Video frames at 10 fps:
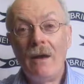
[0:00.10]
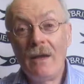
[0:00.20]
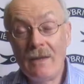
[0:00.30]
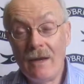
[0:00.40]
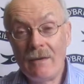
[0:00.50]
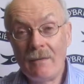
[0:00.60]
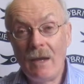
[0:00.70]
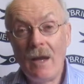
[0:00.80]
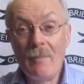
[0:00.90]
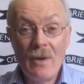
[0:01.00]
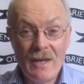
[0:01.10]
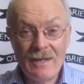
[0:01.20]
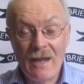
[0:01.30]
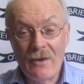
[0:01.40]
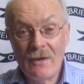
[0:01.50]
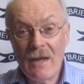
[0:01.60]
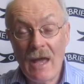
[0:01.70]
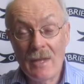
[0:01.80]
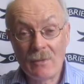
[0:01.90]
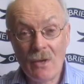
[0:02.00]
Hi there, I'm Brian Gallagher
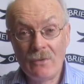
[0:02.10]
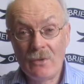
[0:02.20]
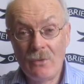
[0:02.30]
and I'm going